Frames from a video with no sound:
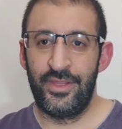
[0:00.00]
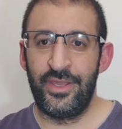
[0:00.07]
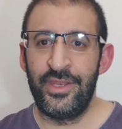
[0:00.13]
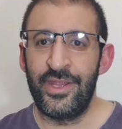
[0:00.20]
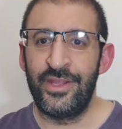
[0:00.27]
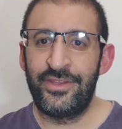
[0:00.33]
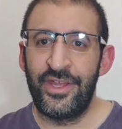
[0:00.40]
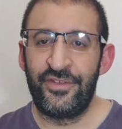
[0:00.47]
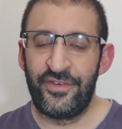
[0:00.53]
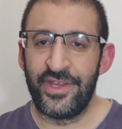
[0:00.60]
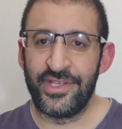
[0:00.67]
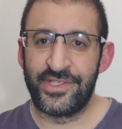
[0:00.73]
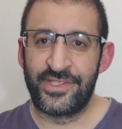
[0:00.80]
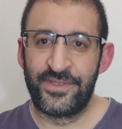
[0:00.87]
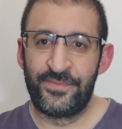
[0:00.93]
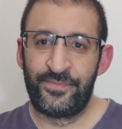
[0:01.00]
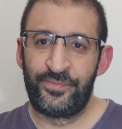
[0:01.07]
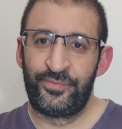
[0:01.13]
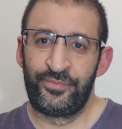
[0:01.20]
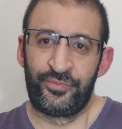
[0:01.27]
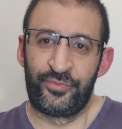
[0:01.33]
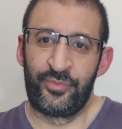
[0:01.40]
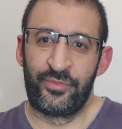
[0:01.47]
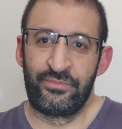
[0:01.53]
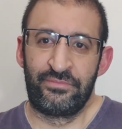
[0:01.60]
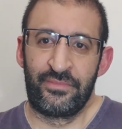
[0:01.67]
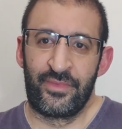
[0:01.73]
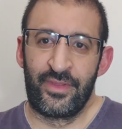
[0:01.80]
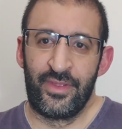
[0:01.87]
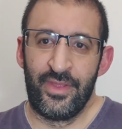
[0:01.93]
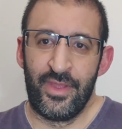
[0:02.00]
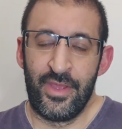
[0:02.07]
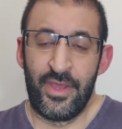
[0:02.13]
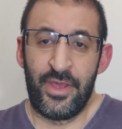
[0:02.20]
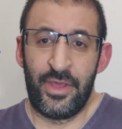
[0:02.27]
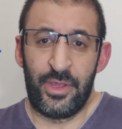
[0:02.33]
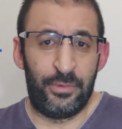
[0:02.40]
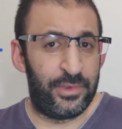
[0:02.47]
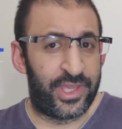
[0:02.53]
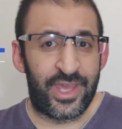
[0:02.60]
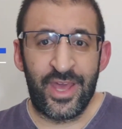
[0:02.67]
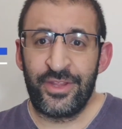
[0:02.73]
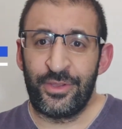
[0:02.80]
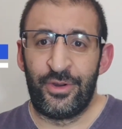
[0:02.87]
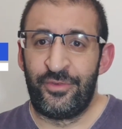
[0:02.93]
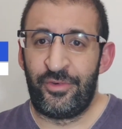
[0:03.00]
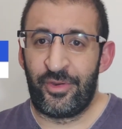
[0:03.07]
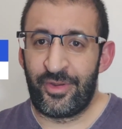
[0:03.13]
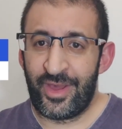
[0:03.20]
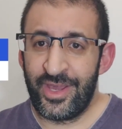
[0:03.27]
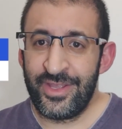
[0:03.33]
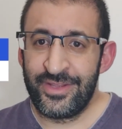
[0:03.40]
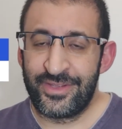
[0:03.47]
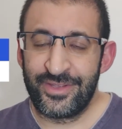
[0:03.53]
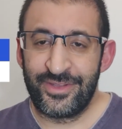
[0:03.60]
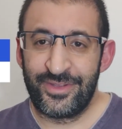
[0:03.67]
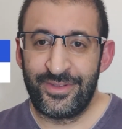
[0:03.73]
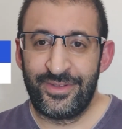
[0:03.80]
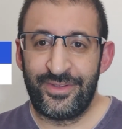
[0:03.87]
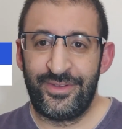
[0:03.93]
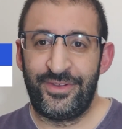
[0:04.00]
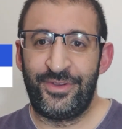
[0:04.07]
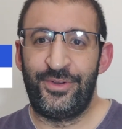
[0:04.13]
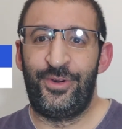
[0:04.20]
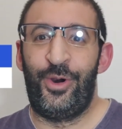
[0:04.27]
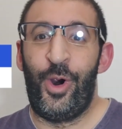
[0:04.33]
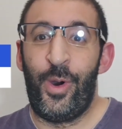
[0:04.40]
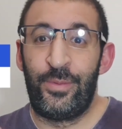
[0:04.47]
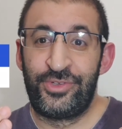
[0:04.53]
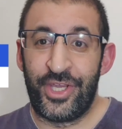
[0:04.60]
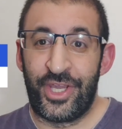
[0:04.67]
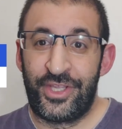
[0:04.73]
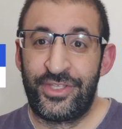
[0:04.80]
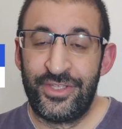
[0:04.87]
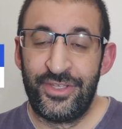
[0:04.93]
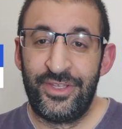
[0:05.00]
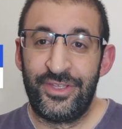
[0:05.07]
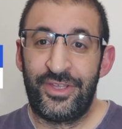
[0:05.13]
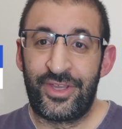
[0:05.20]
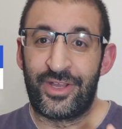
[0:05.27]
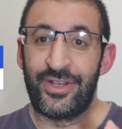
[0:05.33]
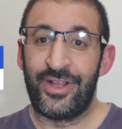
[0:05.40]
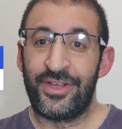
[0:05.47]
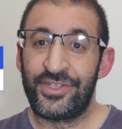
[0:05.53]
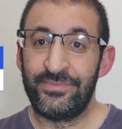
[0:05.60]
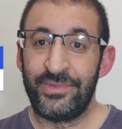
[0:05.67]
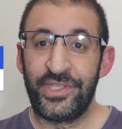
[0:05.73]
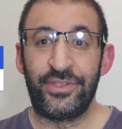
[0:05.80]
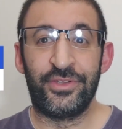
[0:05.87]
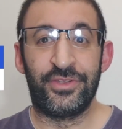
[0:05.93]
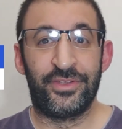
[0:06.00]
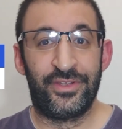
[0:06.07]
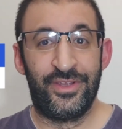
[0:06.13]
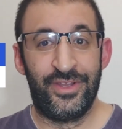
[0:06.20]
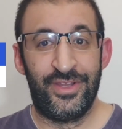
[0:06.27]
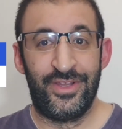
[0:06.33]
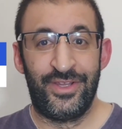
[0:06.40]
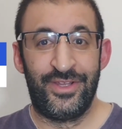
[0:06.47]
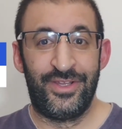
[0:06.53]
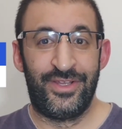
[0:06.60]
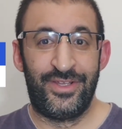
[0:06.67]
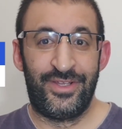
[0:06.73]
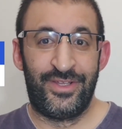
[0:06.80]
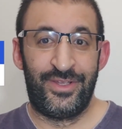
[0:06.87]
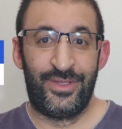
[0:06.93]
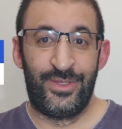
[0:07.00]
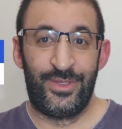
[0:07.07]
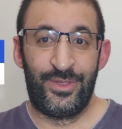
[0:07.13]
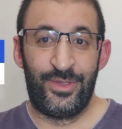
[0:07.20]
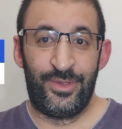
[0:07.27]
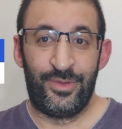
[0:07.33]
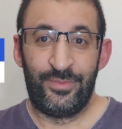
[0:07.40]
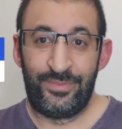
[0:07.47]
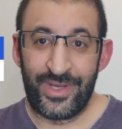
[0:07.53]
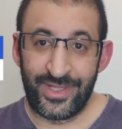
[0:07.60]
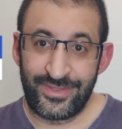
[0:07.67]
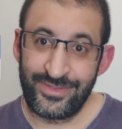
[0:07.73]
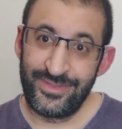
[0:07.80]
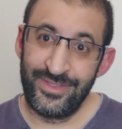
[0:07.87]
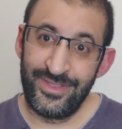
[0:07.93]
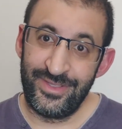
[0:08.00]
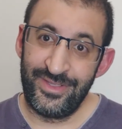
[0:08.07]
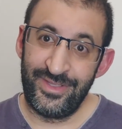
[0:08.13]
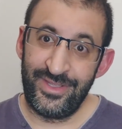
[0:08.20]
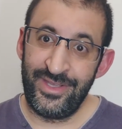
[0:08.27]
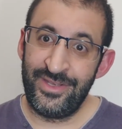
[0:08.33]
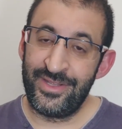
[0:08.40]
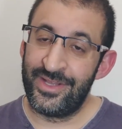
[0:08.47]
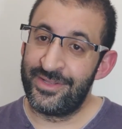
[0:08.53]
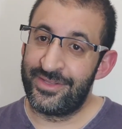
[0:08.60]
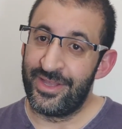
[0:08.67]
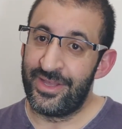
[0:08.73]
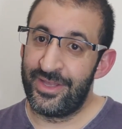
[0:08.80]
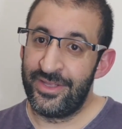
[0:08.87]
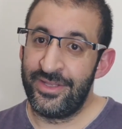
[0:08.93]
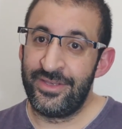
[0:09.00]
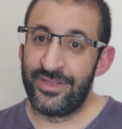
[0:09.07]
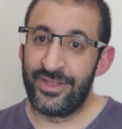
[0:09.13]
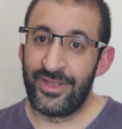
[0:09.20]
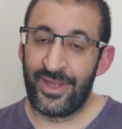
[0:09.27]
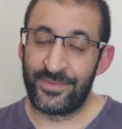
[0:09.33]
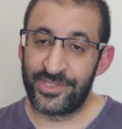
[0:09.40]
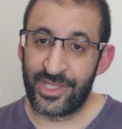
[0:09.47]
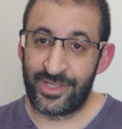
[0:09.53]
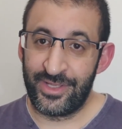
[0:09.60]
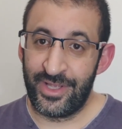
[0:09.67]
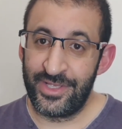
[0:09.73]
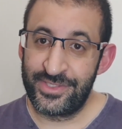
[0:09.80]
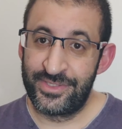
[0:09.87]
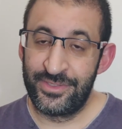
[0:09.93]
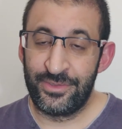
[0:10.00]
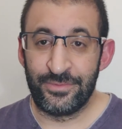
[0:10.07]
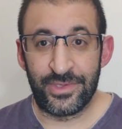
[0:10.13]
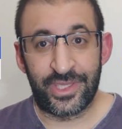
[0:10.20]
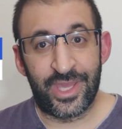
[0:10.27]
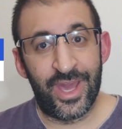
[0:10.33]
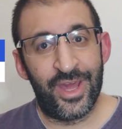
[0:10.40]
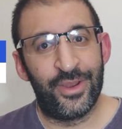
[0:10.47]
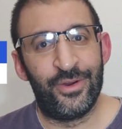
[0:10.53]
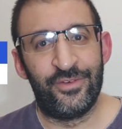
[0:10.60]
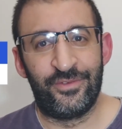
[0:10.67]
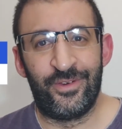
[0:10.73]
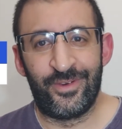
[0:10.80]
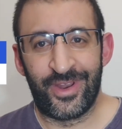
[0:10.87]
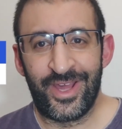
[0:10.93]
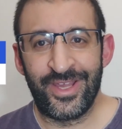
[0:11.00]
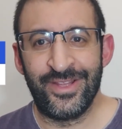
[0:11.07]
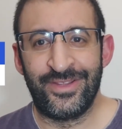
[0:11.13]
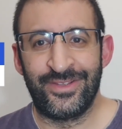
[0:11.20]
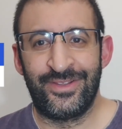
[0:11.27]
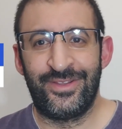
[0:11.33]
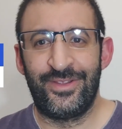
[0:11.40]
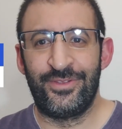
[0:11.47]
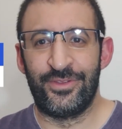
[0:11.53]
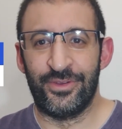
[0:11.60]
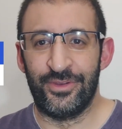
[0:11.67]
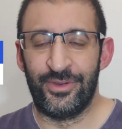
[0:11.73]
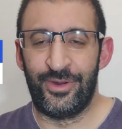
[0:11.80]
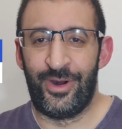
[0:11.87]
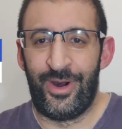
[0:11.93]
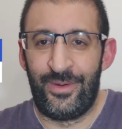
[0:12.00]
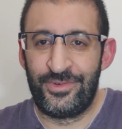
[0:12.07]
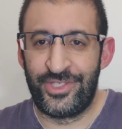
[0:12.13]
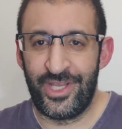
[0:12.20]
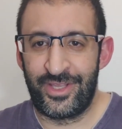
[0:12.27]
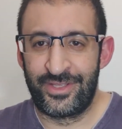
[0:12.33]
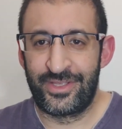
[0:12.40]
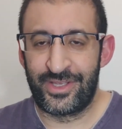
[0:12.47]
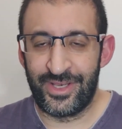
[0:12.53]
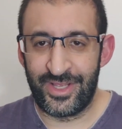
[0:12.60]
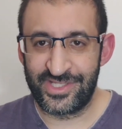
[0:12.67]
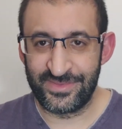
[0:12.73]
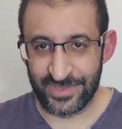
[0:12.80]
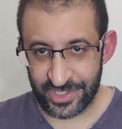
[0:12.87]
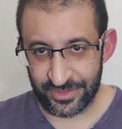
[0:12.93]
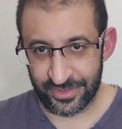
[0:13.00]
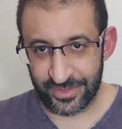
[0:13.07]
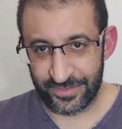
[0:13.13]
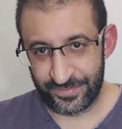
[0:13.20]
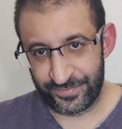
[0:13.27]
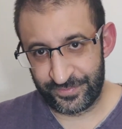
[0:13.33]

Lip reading: In interface, we can't override object class method, but in abstract class, we can override the object class method.